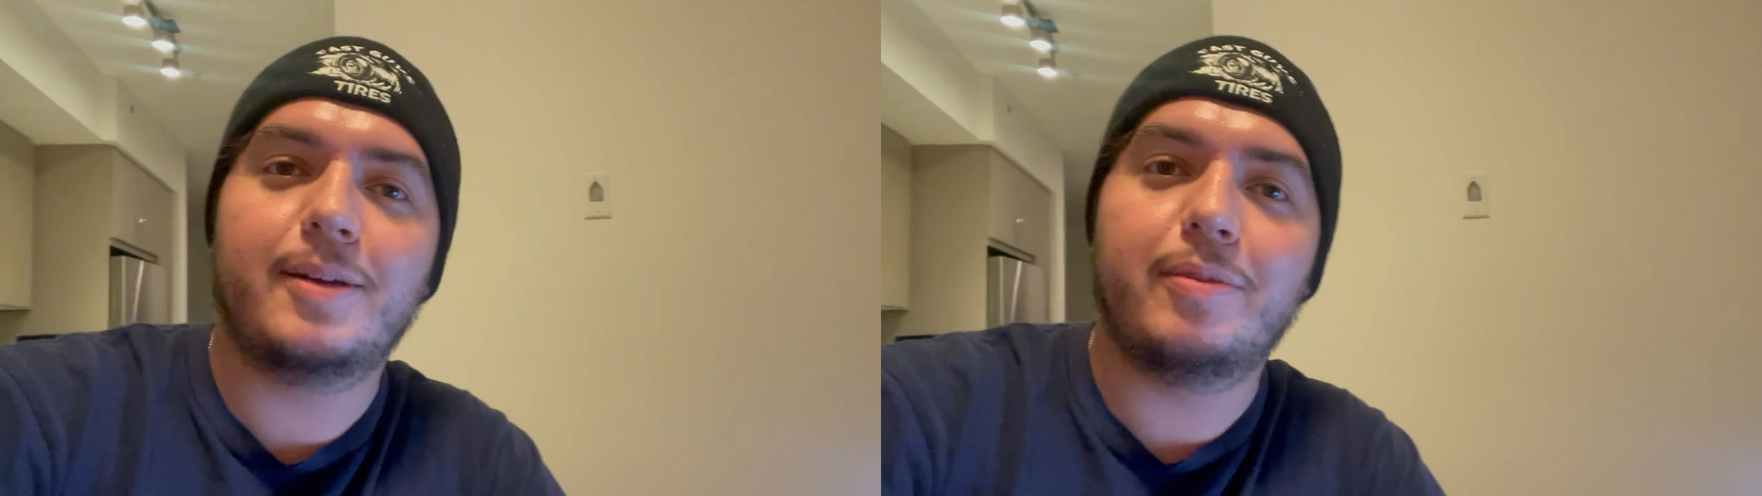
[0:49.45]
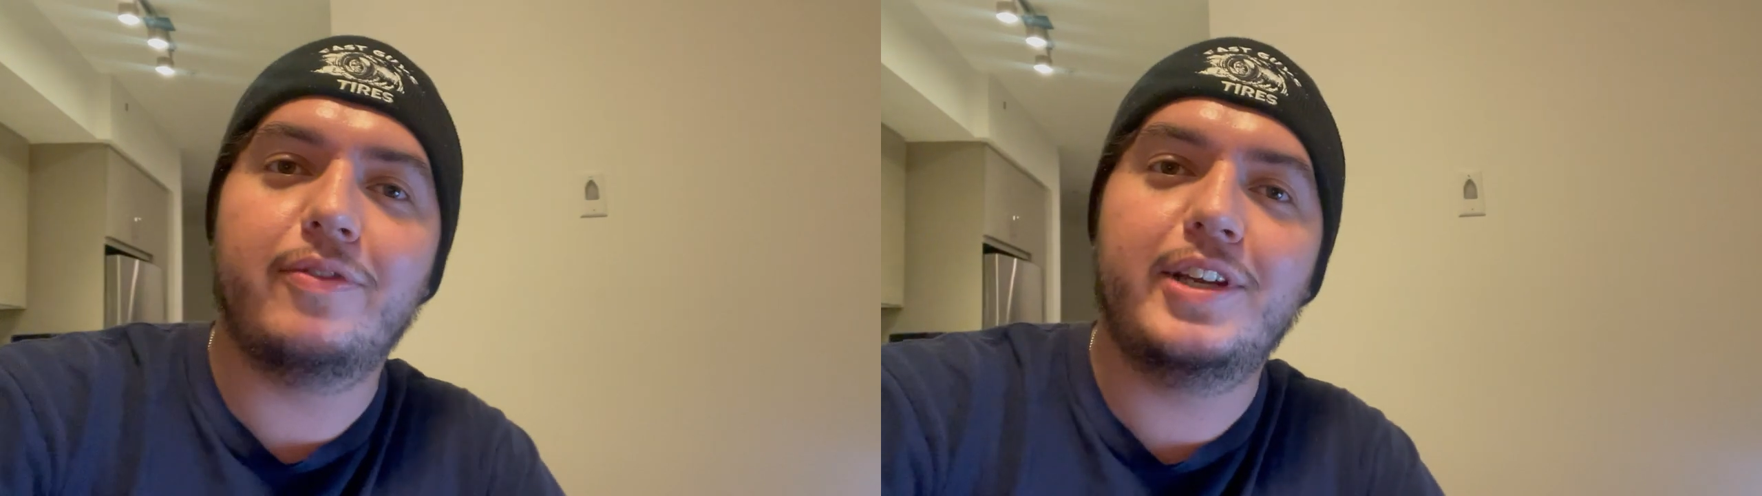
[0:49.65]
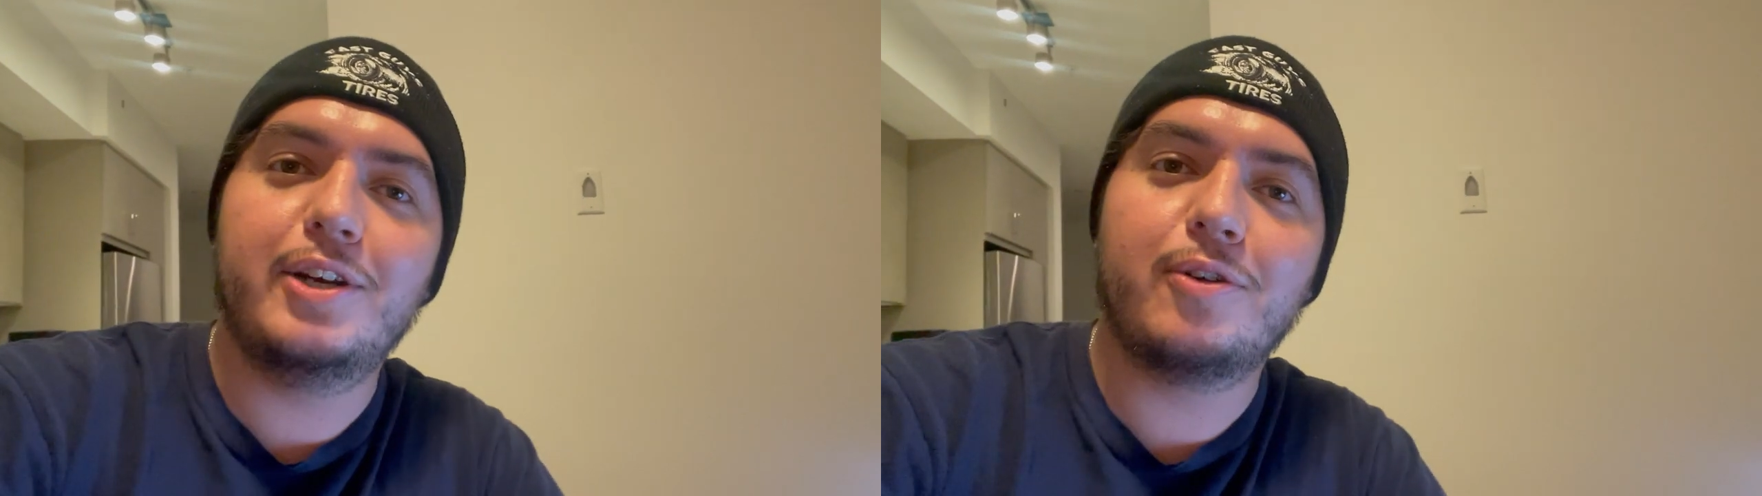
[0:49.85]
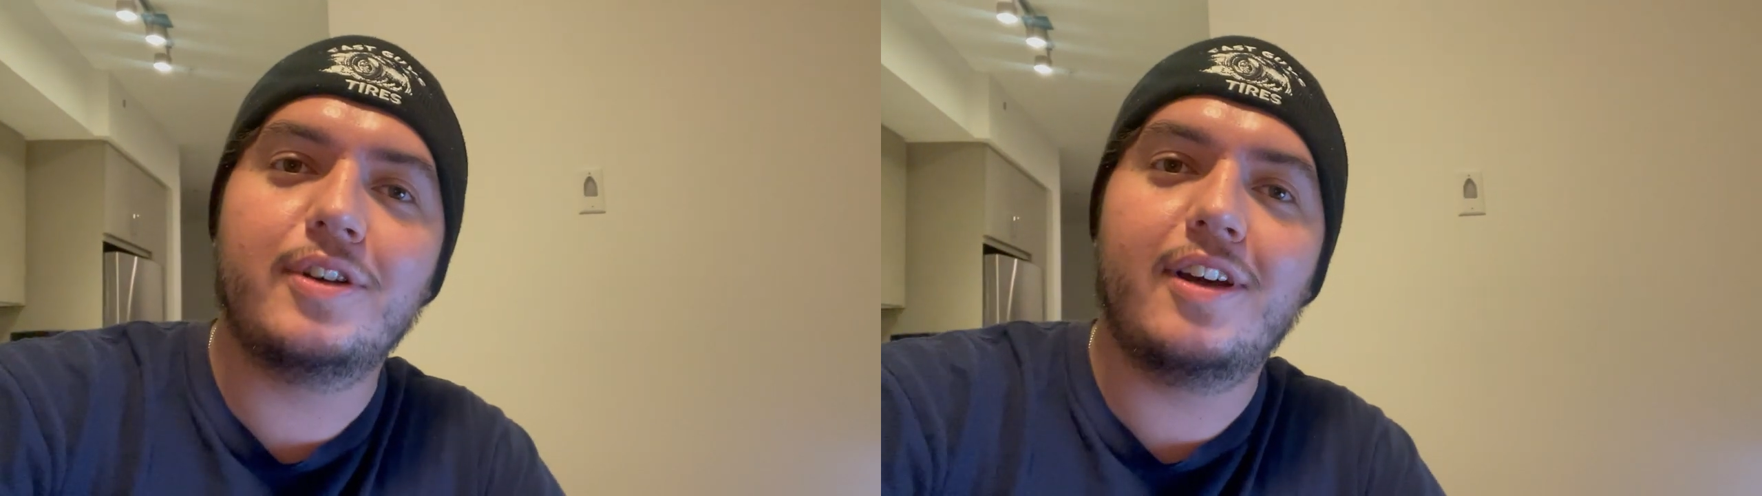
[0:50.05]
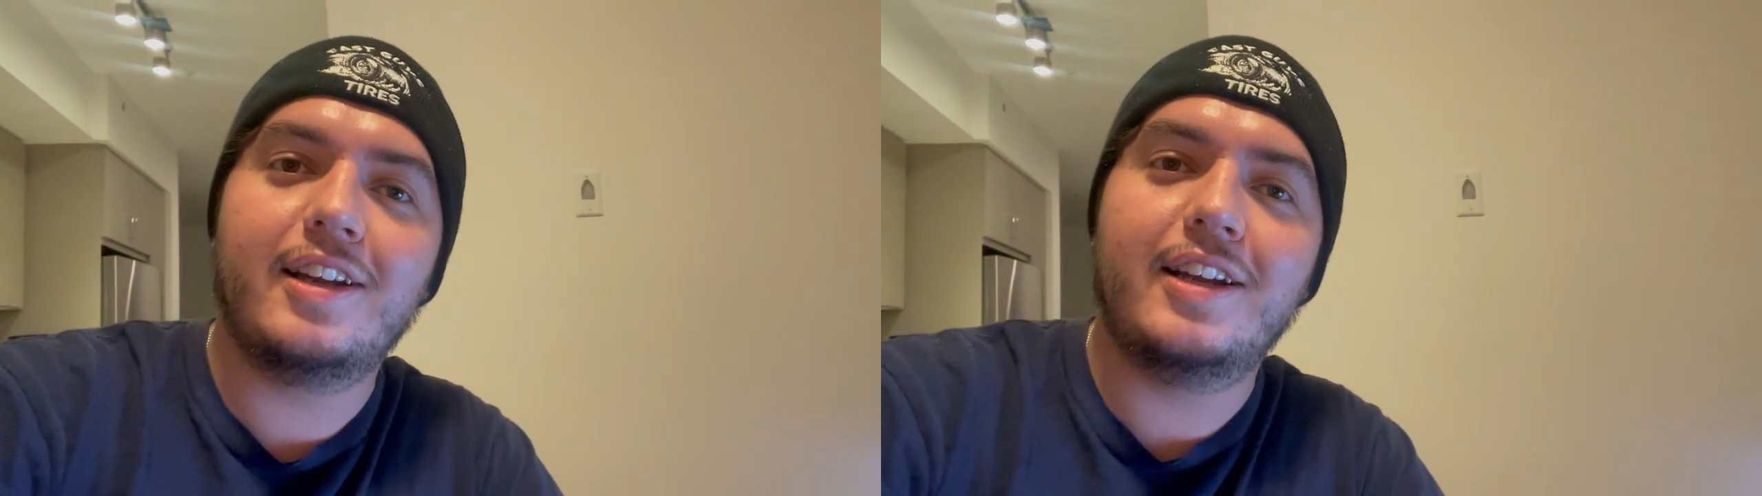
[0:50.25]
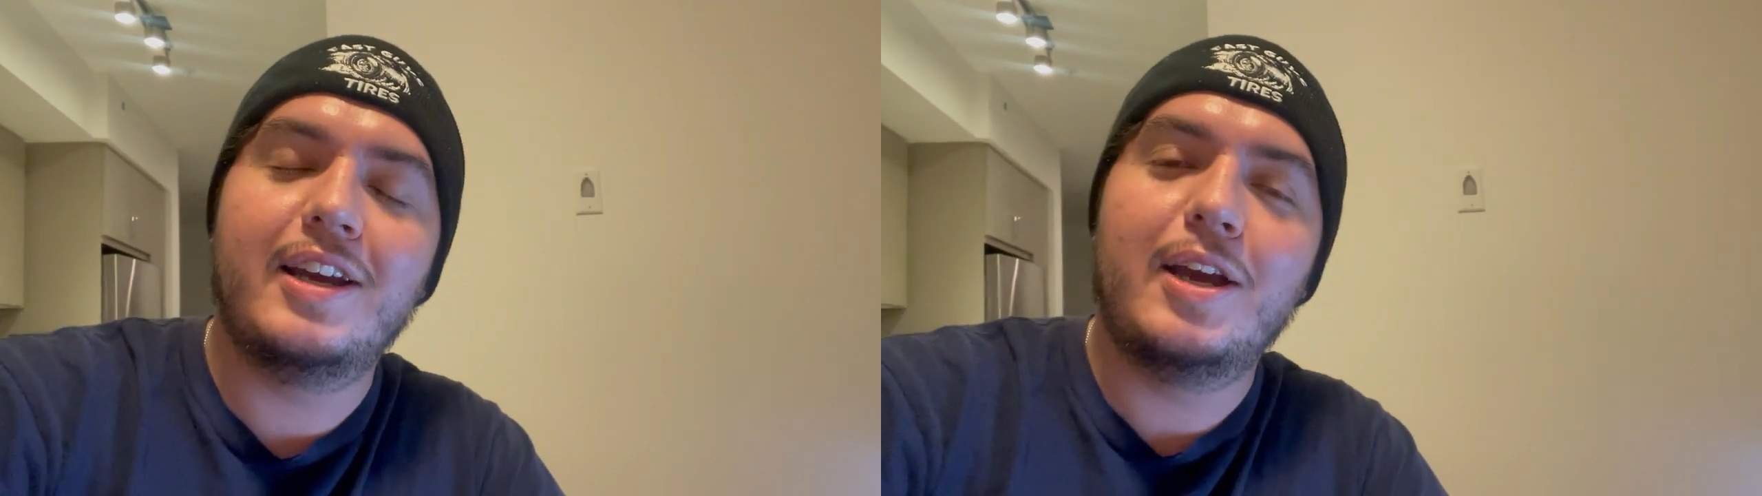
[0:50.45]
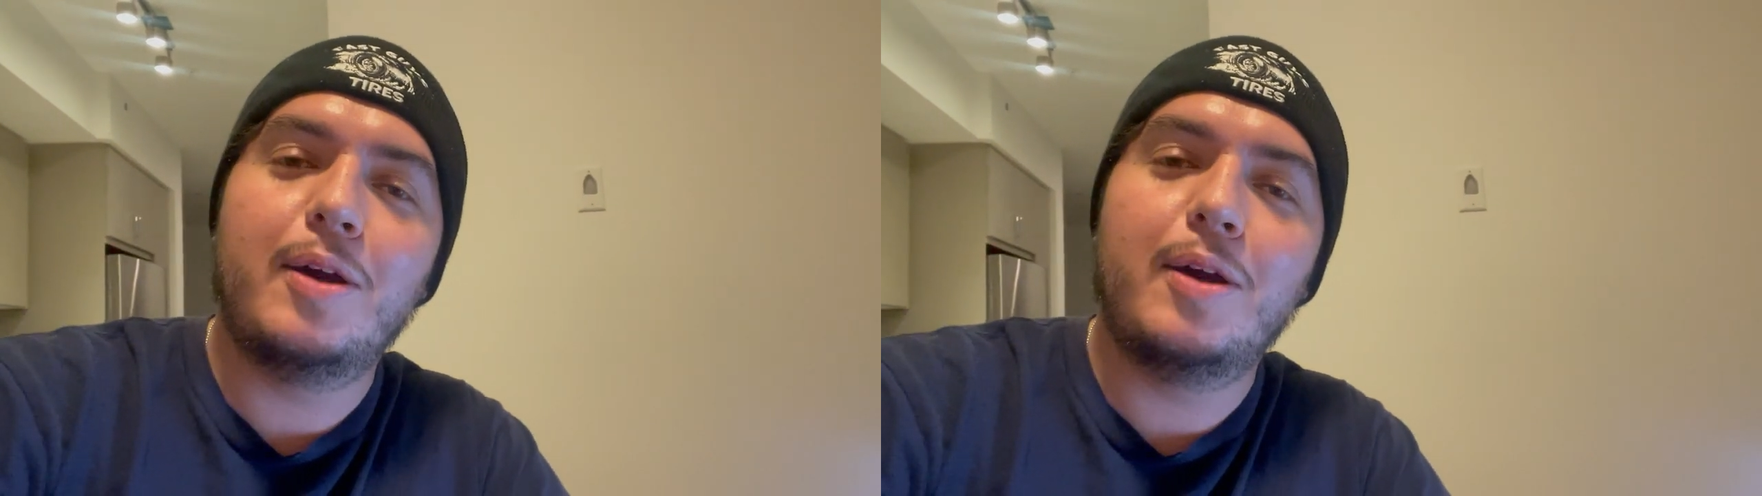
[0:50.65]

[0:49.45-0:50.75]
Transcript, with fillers: type of video or not.